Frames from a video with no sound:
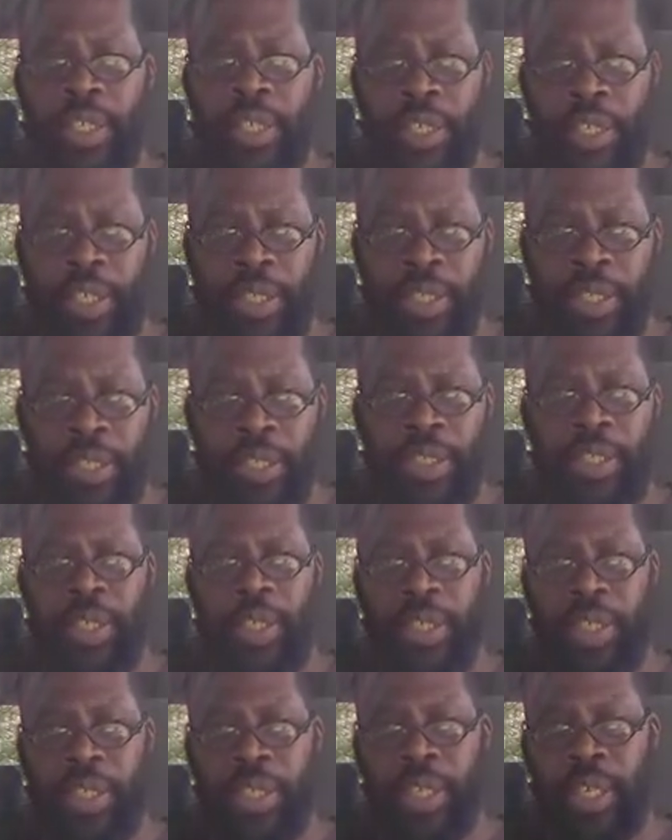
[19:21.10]
and
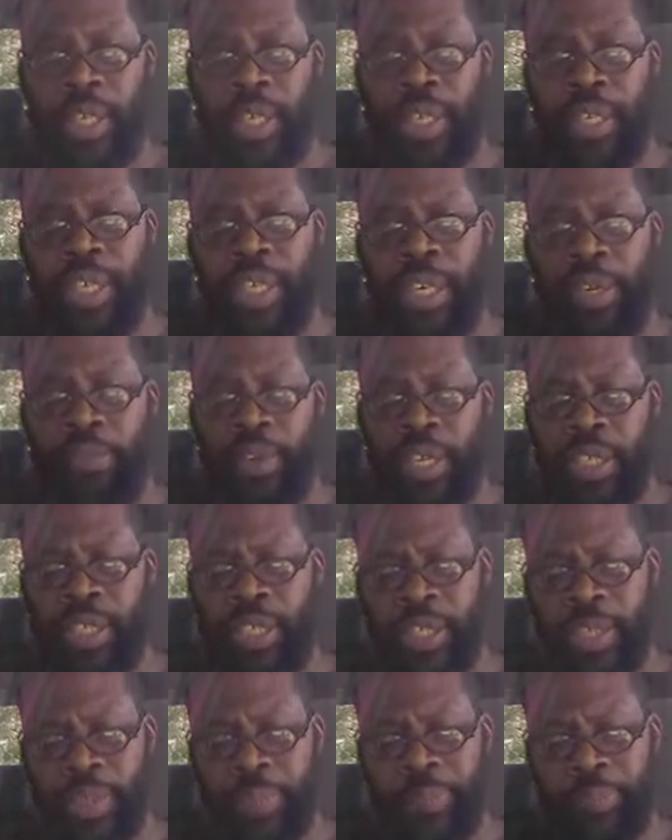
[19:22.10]
and, and cleave
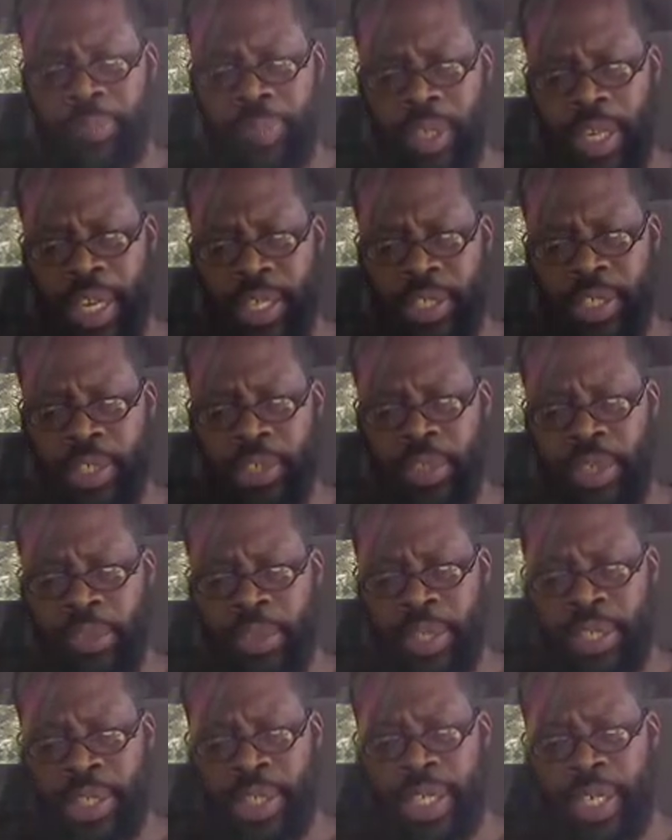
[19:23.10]
unto Him, as the
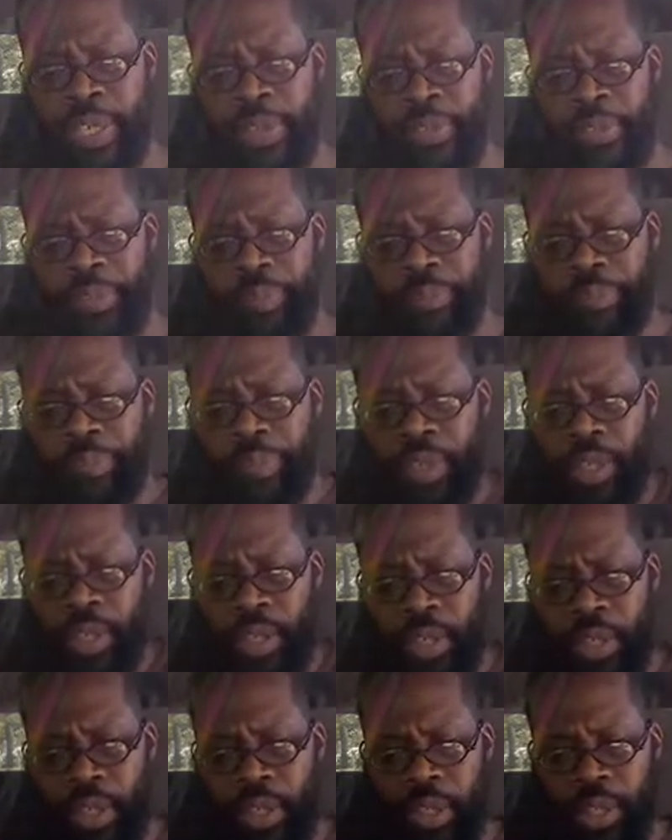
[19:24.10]
Scripture said.
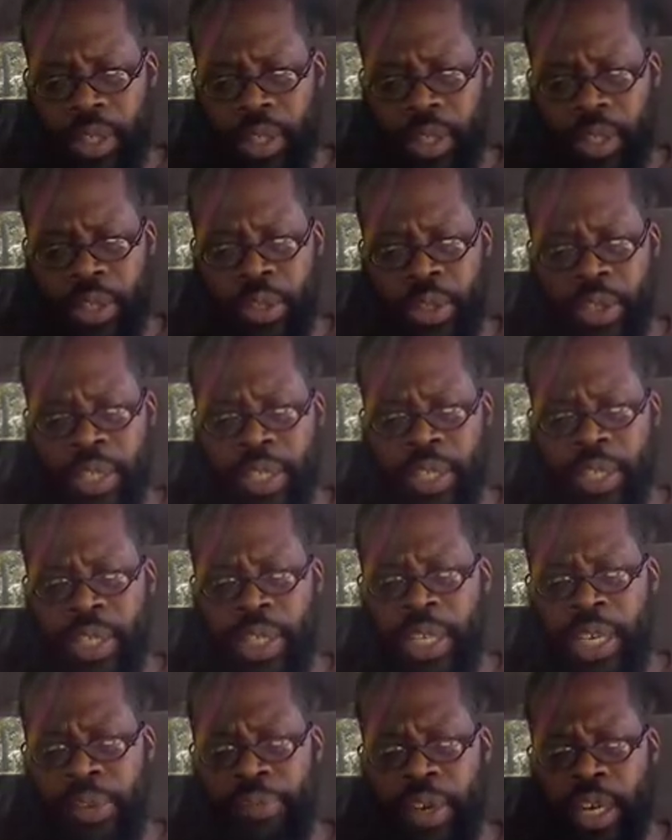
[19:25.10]
So it says,
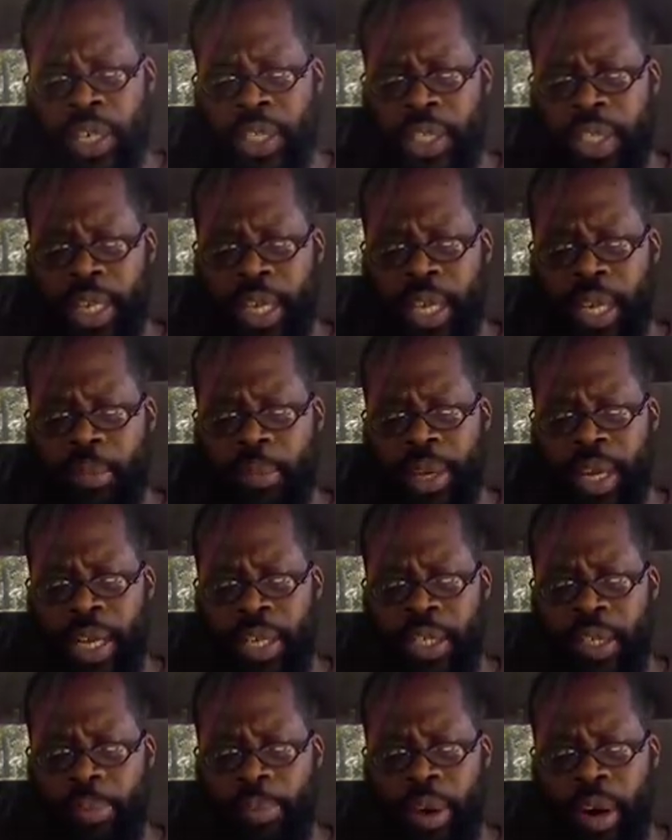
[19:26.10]
Cleave unto him
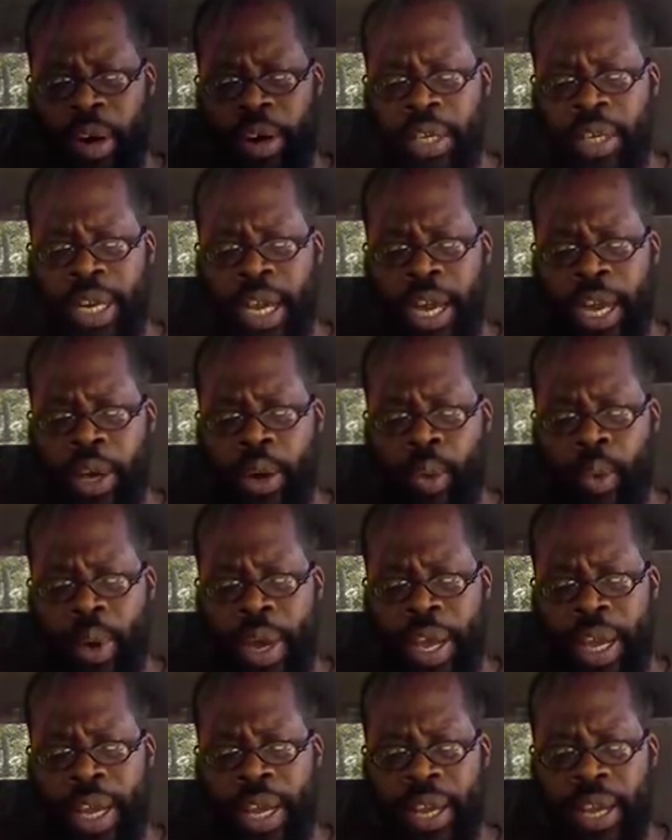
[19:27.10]
and depart not
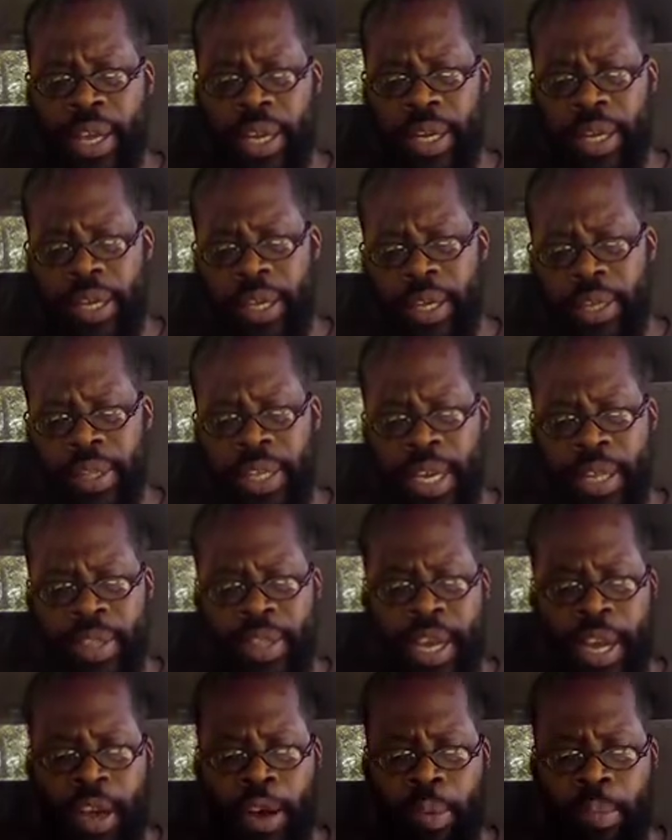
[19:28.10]
away, that
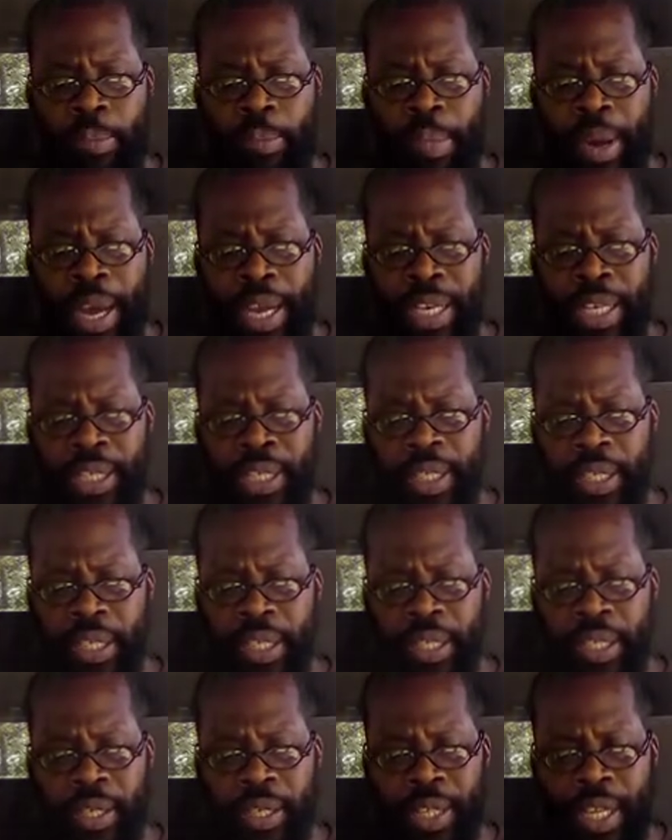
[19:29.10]
thou mightest
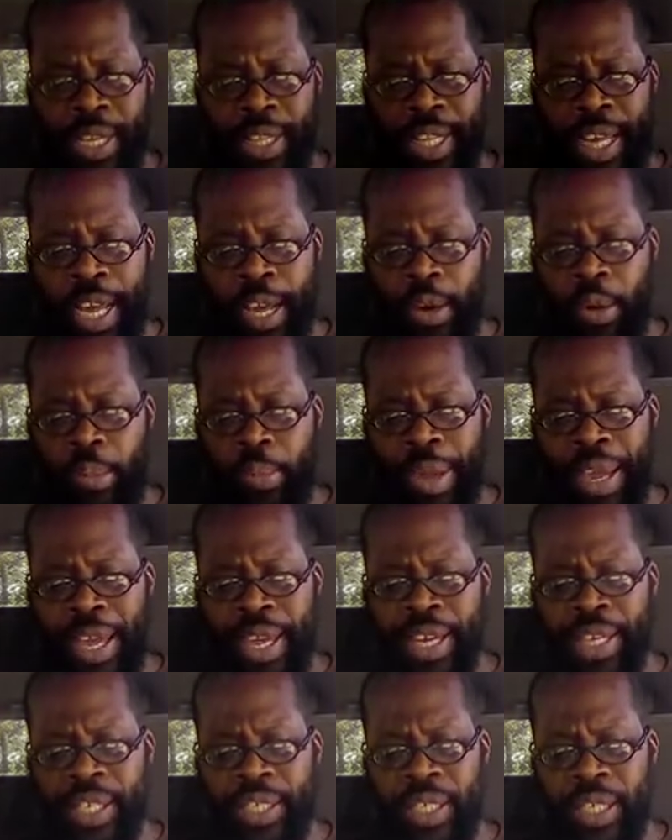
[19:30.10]
that thou
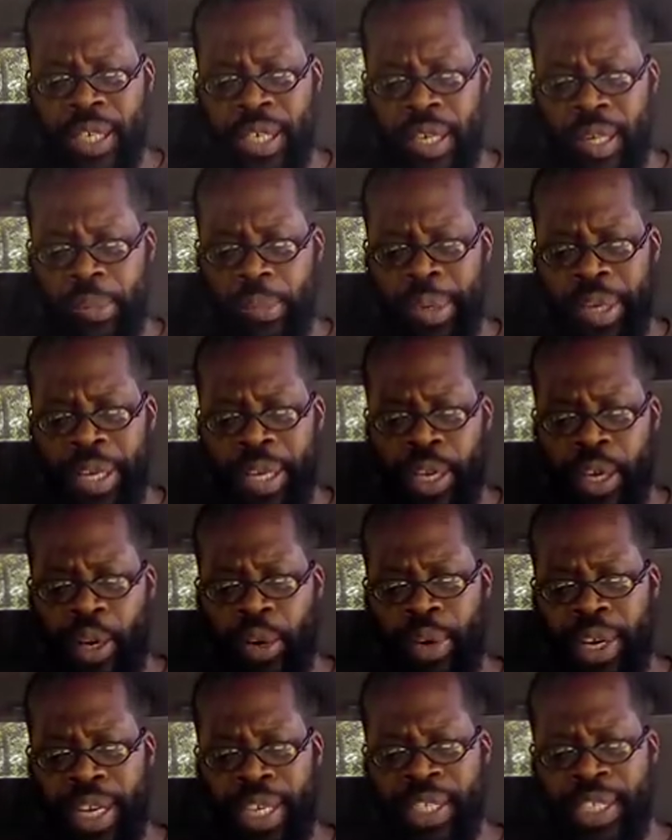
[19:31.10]
mayest be
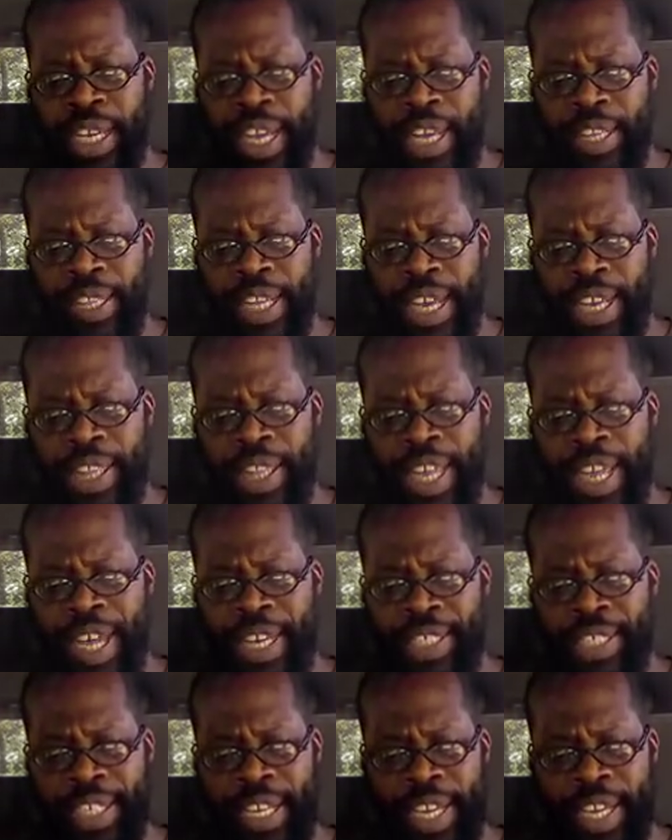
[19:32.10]
increased at thy
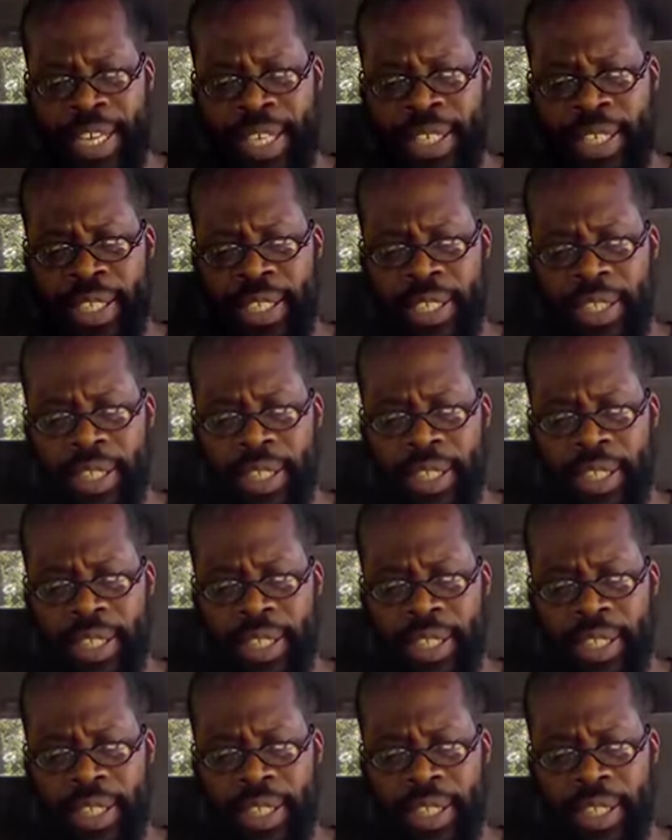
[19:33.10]
last end.